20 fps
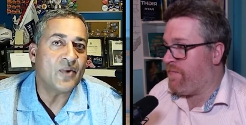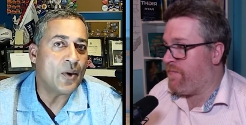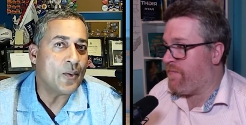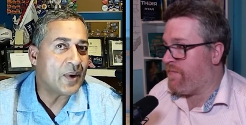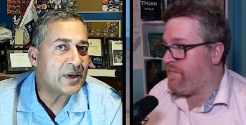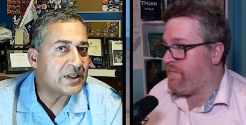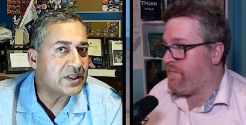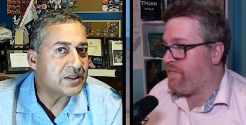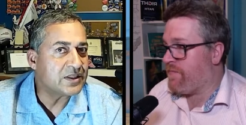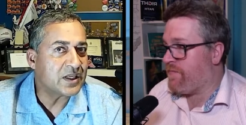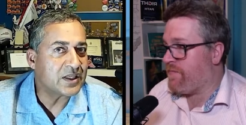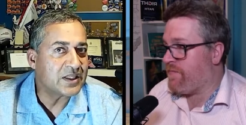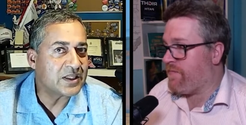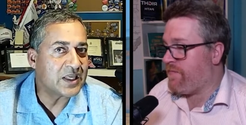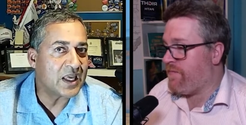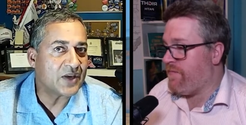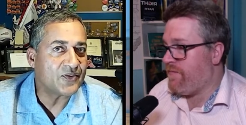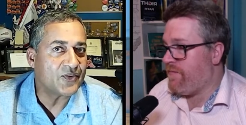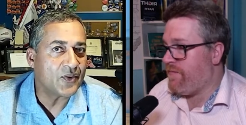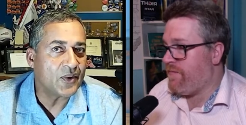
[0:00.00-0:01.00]
Speaker 1: I wasn't
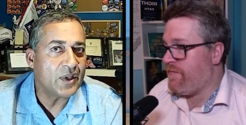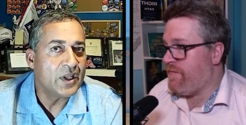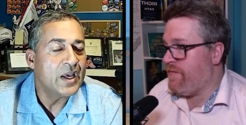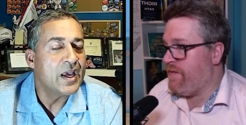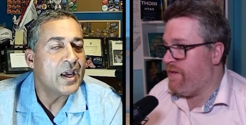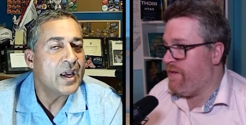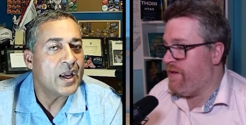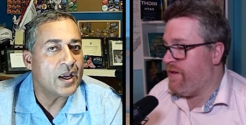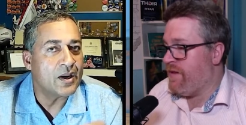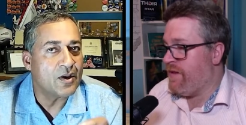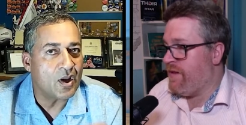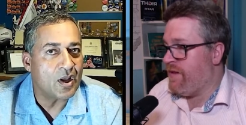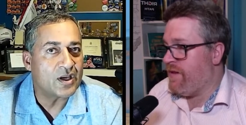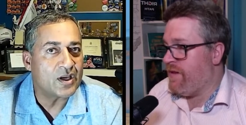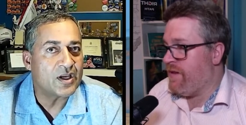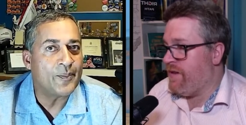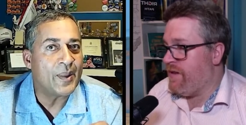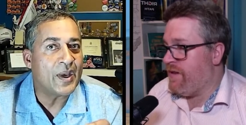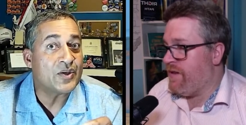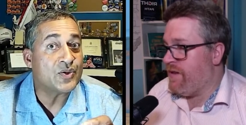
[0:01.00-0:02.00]
successful, it all
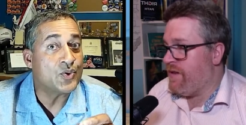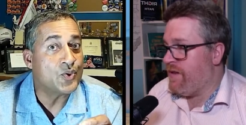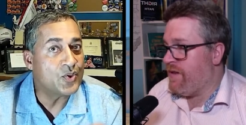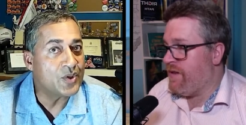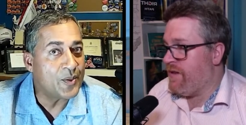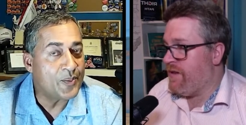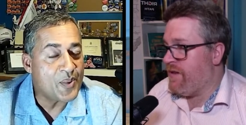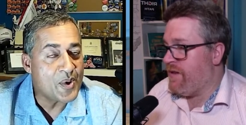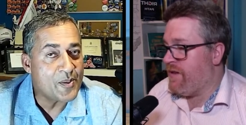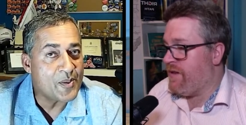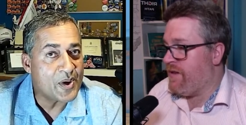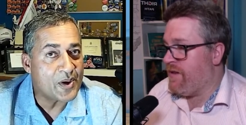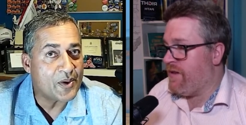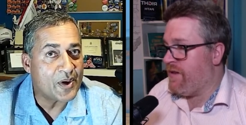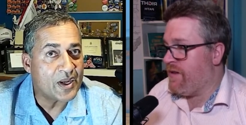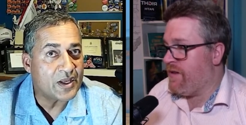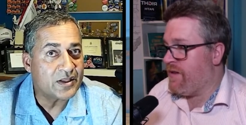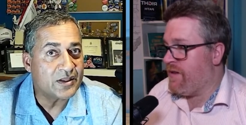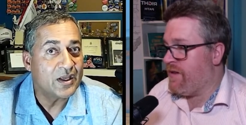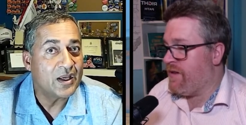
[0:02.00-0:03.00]
depends who the premier
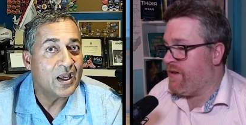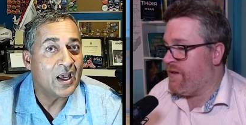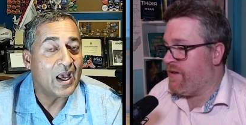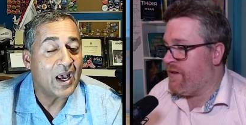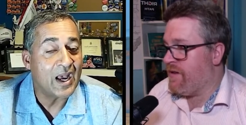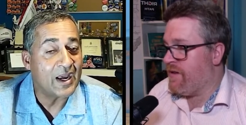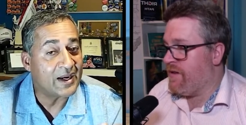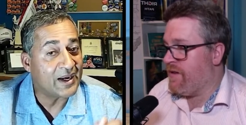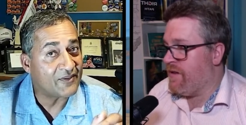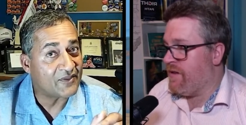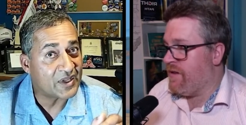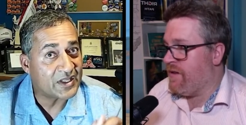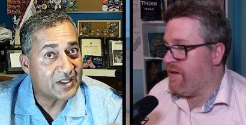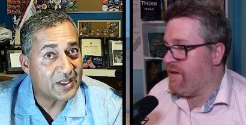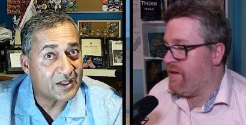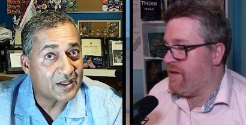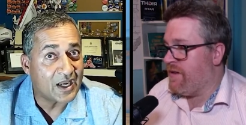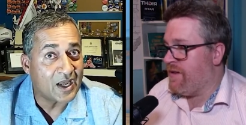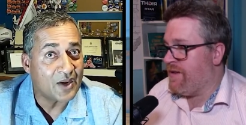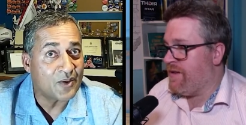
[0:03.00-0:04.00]
is. I'd have to
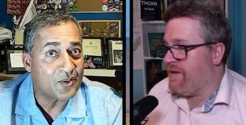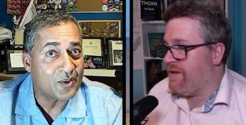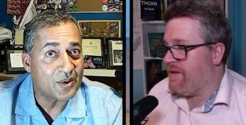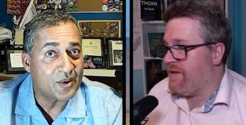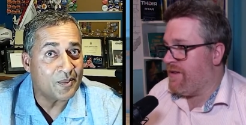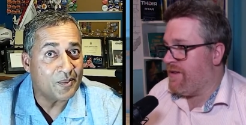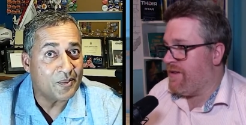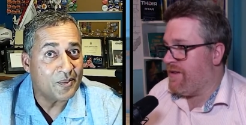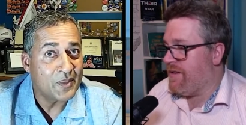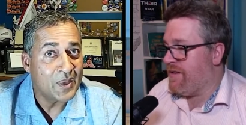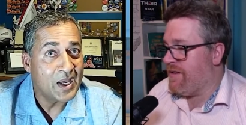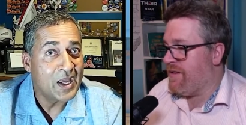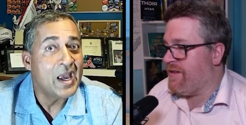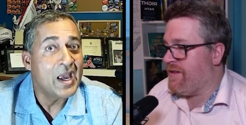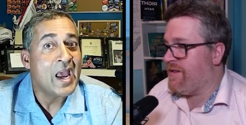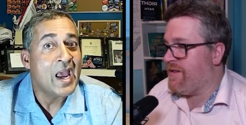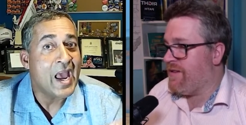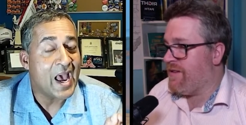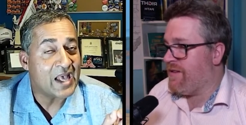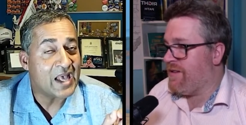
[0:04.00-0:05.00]
sit down with them,
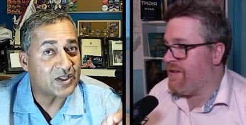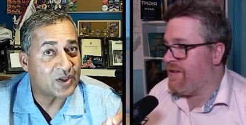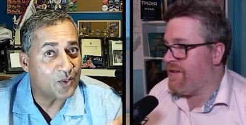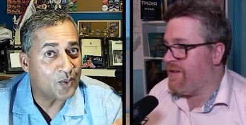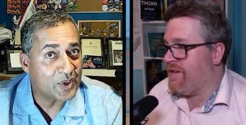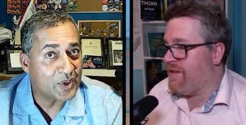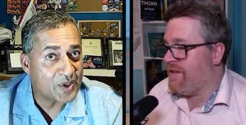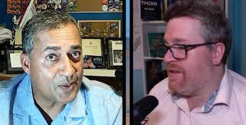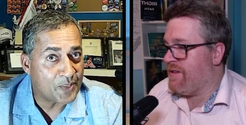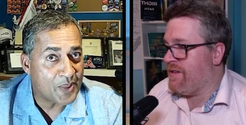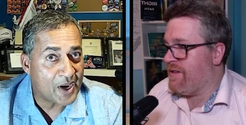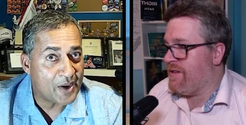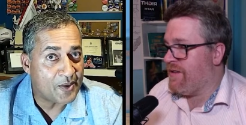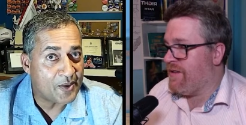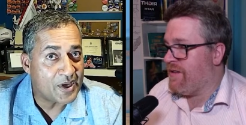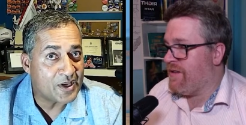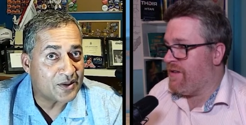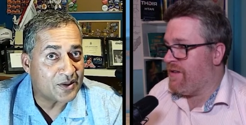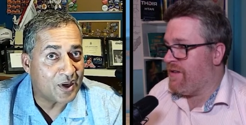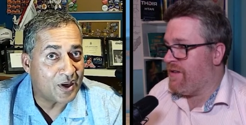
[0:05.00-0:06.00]
ask them what their
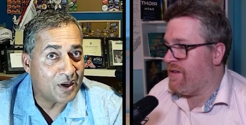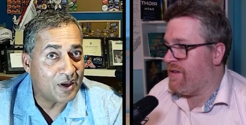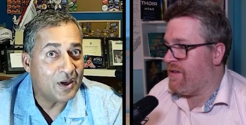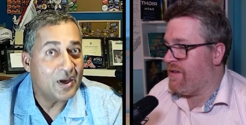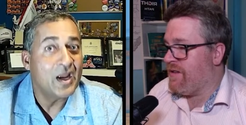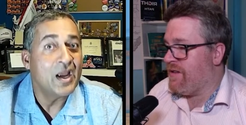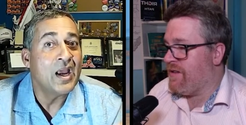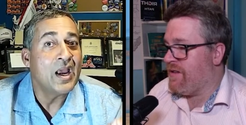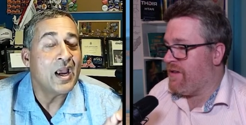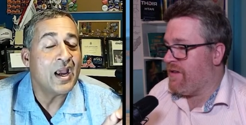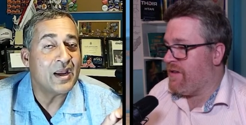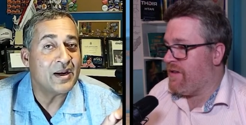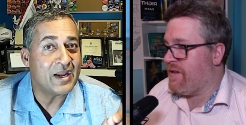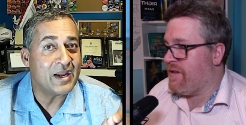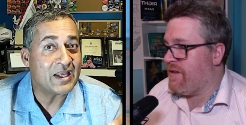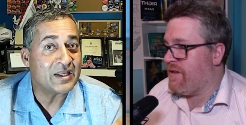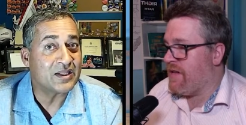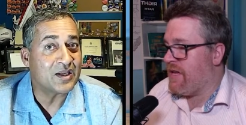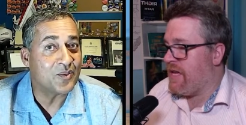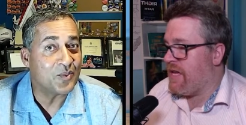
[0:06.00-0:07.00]
priorities are, and
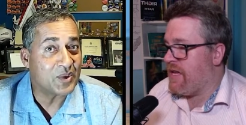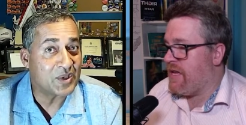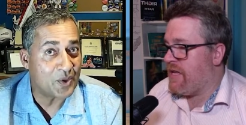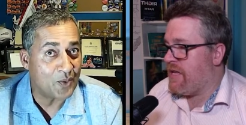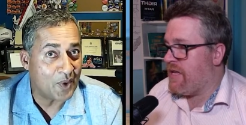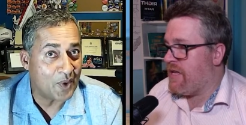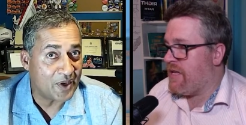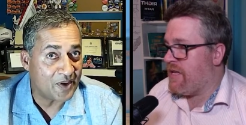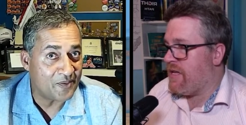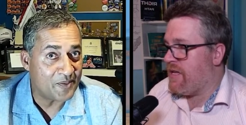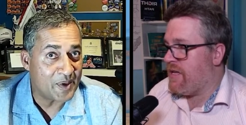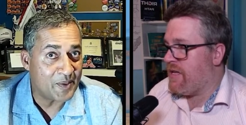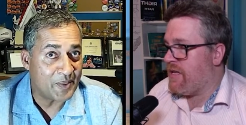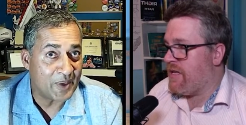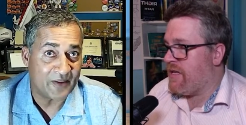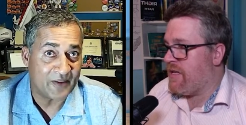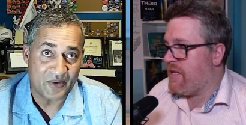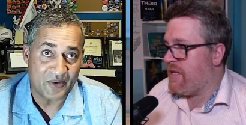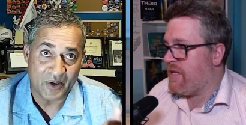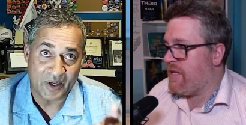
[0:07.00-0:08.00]
ask them what they want of me. But
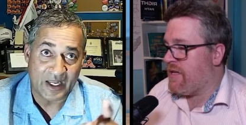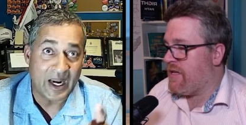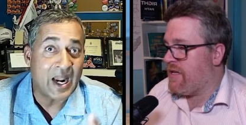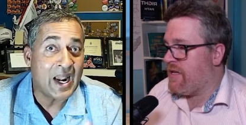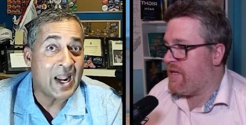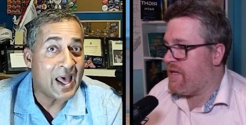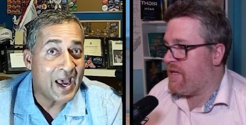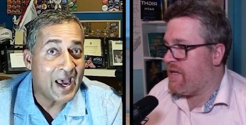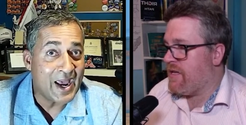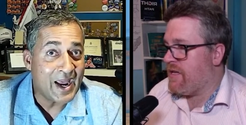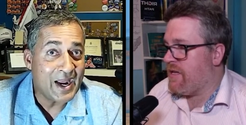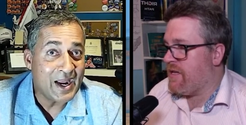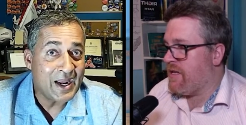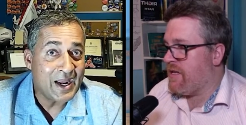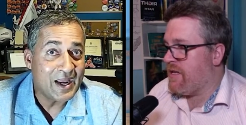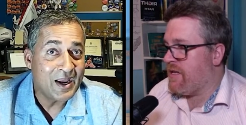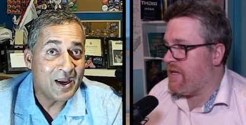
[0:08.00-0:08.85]
if they're going to lie